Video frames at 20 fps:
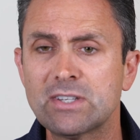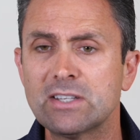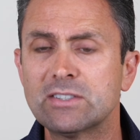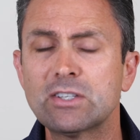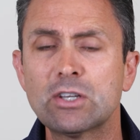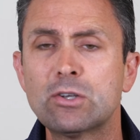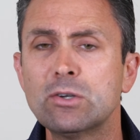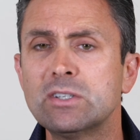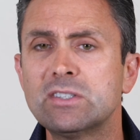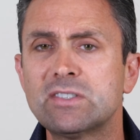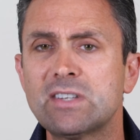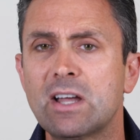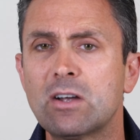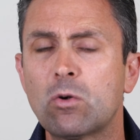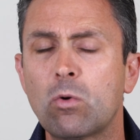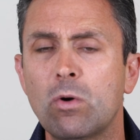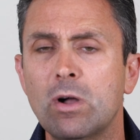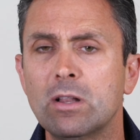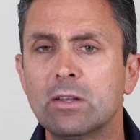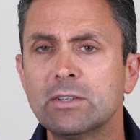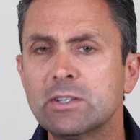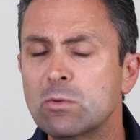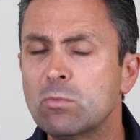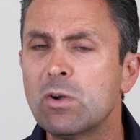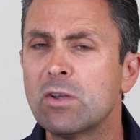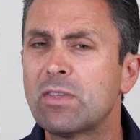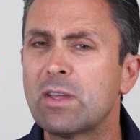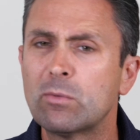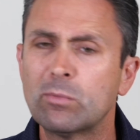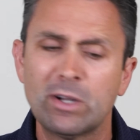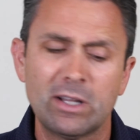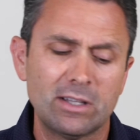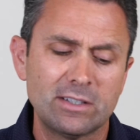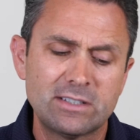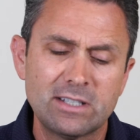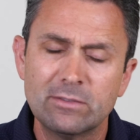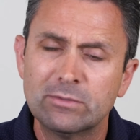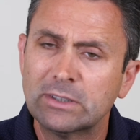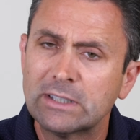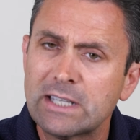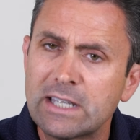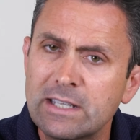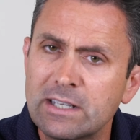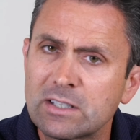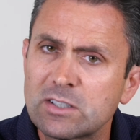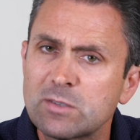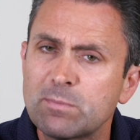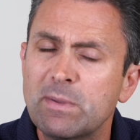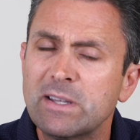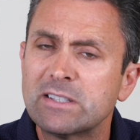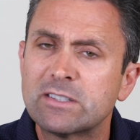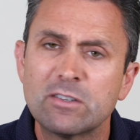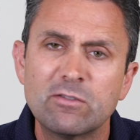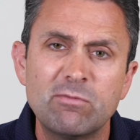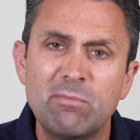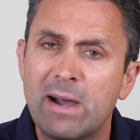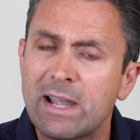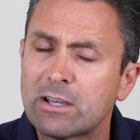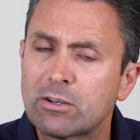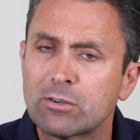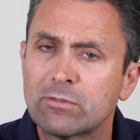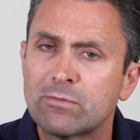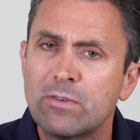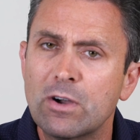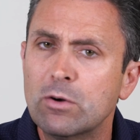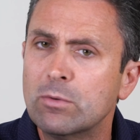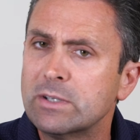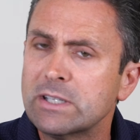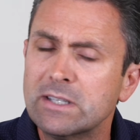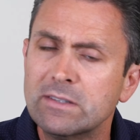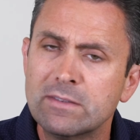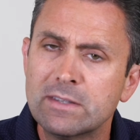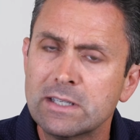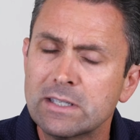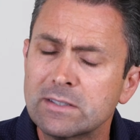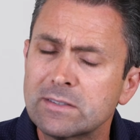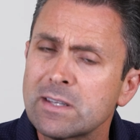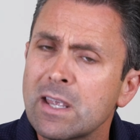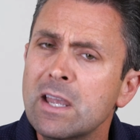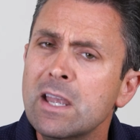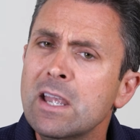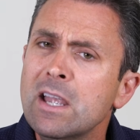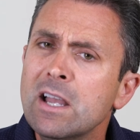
is a good sound quality with a relatively inexpensive microphone in these.